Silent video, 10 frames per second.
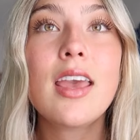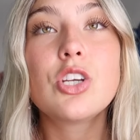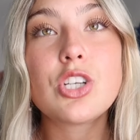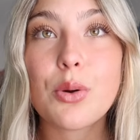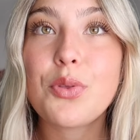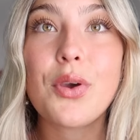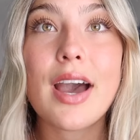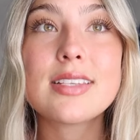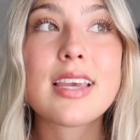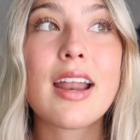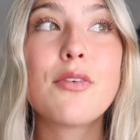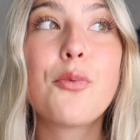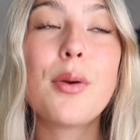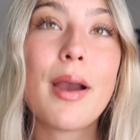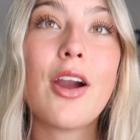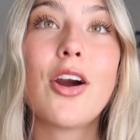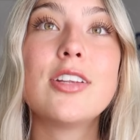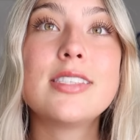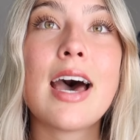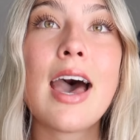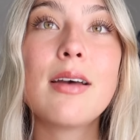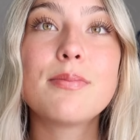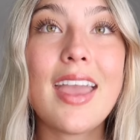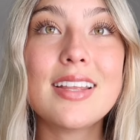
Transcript: share with you guys kind of where my heart's at.